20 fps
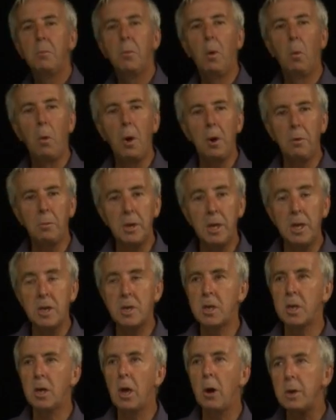But what
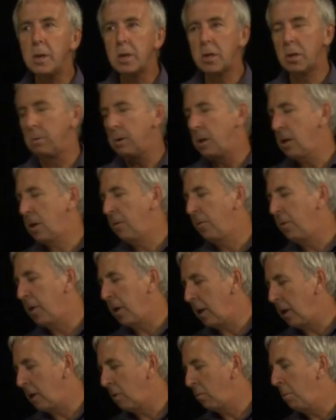needs to go into each of
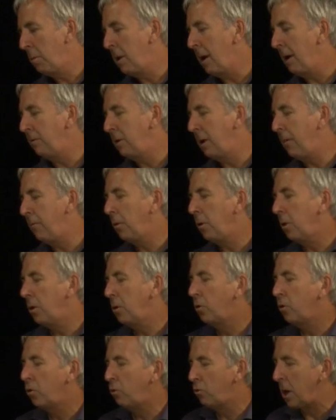these? Well, we have different
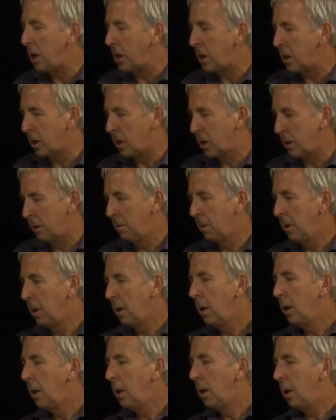constraints.
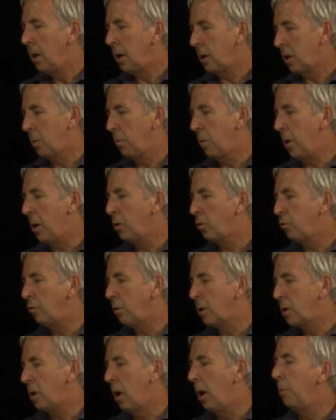Let's suppose, for
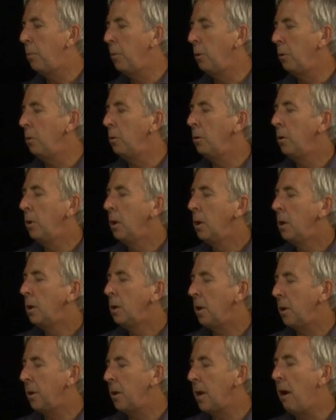example,
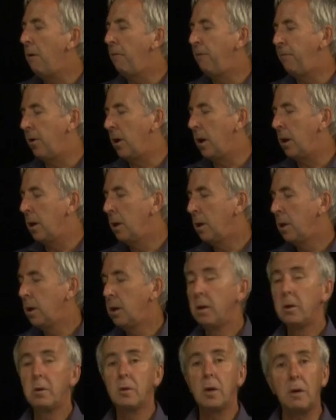that the alpha
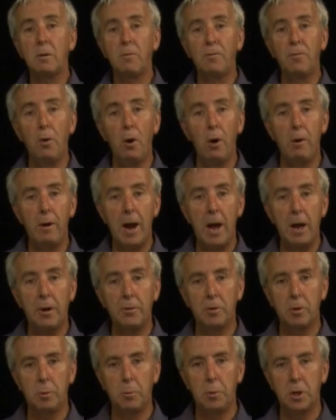takes 4
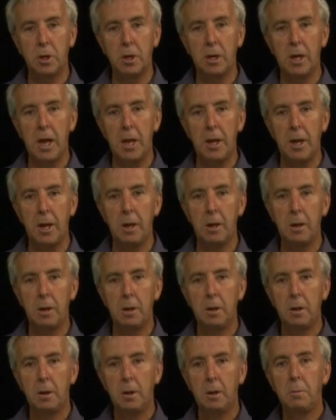hours to put together,
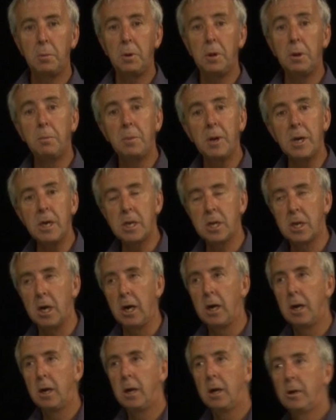but the
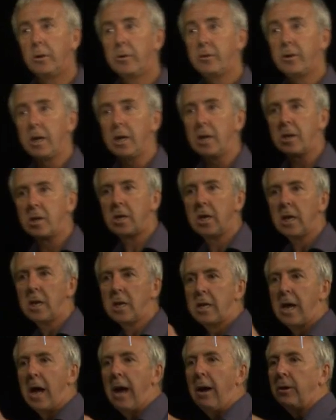beta takes
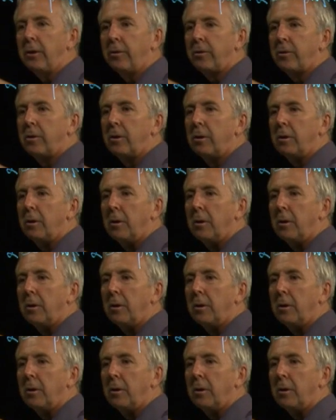6 hours.